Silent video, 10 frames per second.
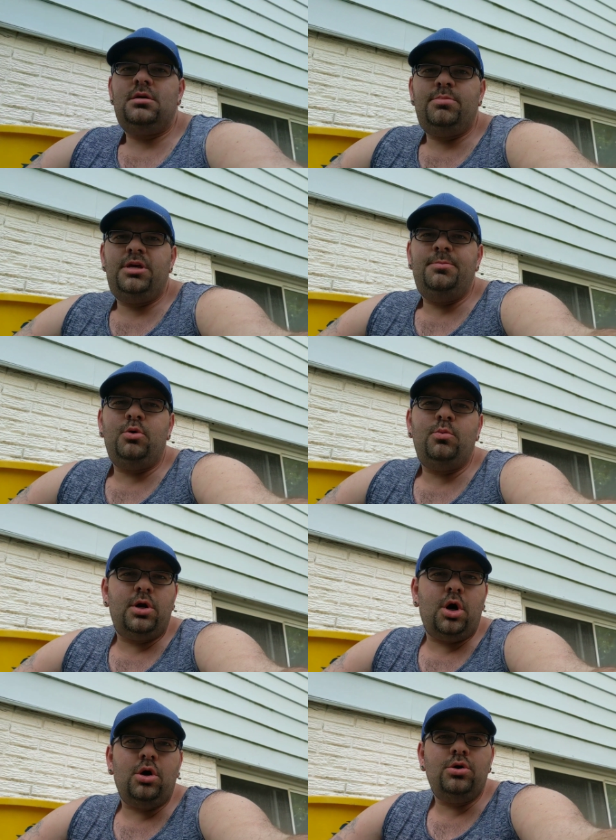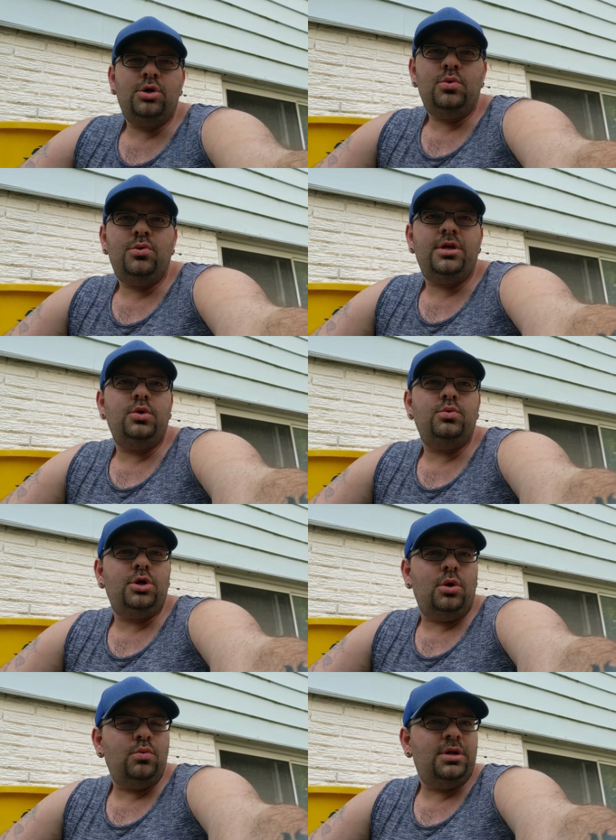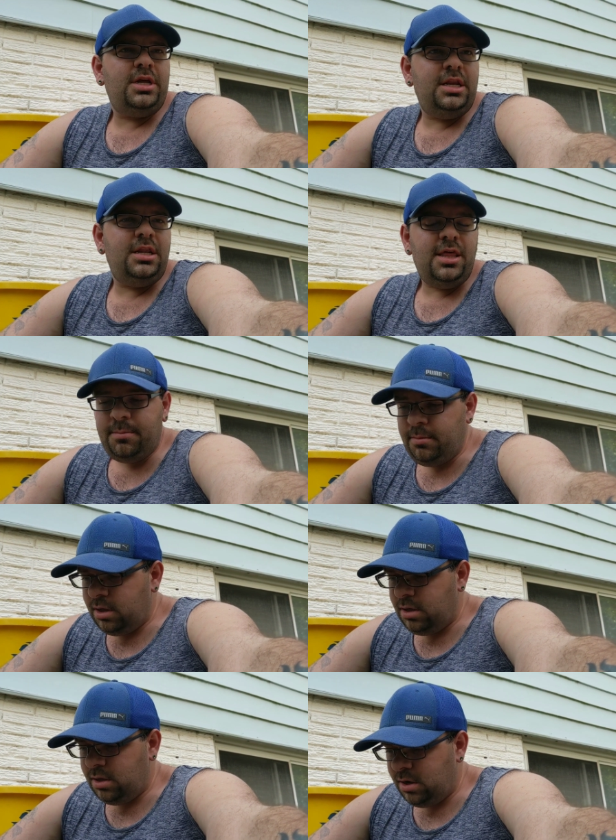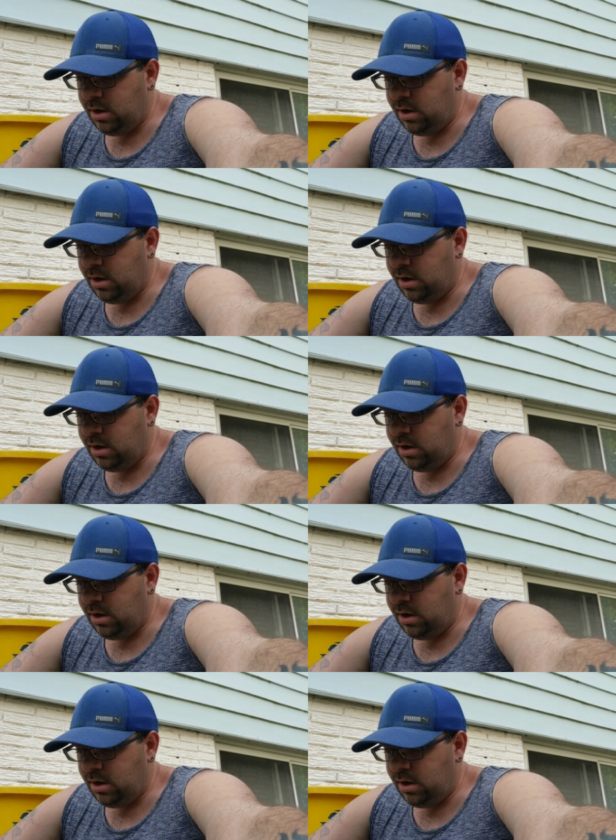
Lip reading: Some people would argue that you don't need them.